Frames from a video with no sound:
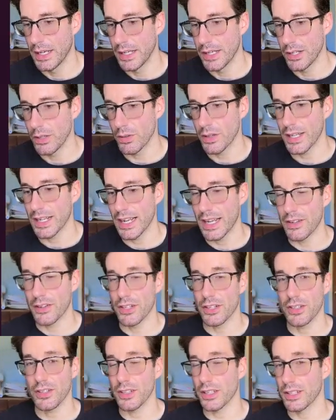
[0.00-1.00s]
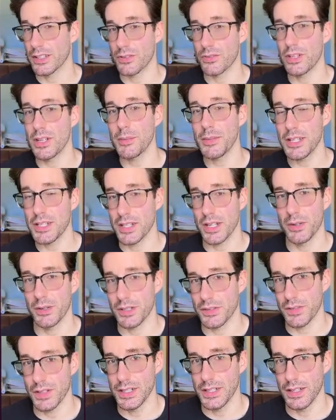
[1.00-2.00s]
you'll get an extremely
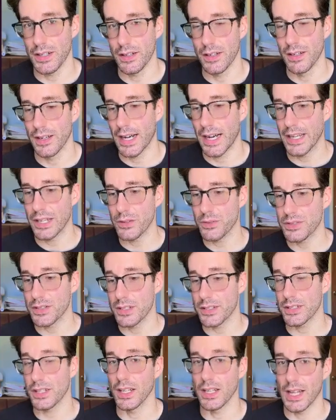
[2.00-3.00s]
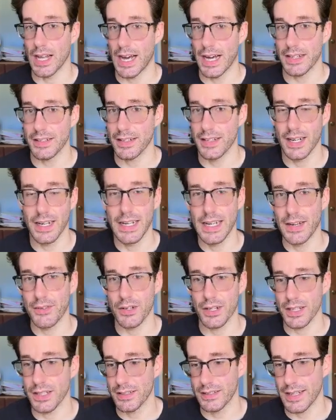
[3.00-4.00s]
generous free tier. I use this a lot and I
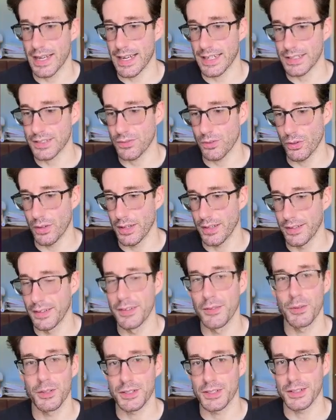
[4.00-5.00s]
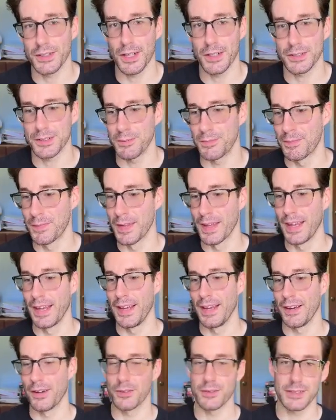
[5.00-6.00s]
never get taxed for it, which is awesome.
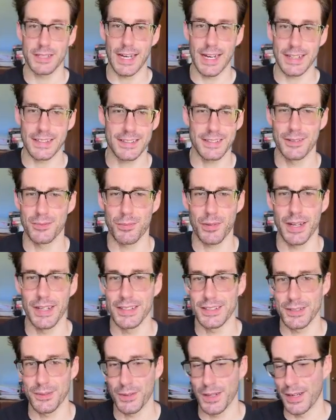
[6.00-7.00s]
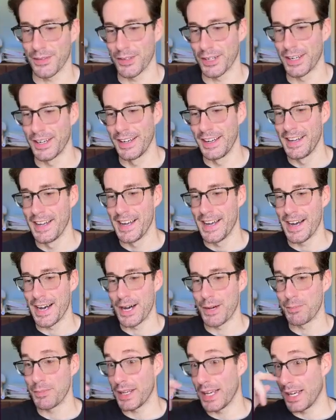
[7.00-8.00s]
Taxed, priced, whatever.
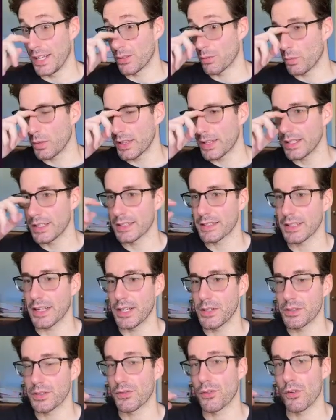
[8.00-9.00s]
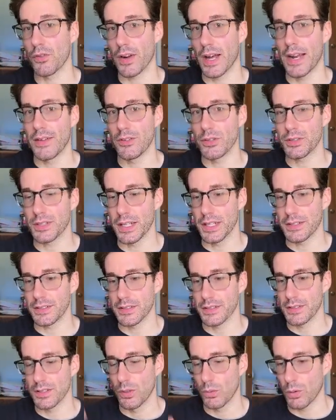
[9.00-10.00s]
Um, and with this, I use it for a variety of use
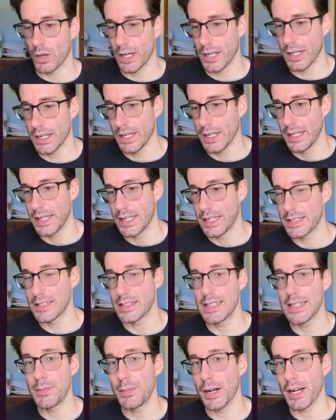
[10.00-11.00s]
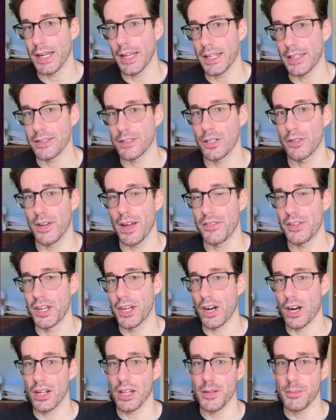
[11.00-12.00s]
cases. One is debugging. So if I have a
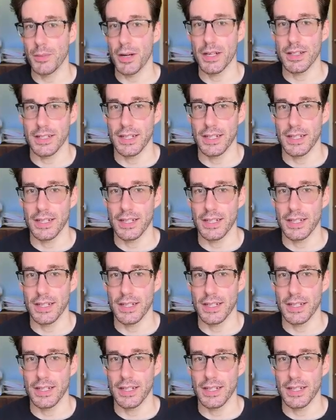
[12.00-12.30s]
gnarly bug that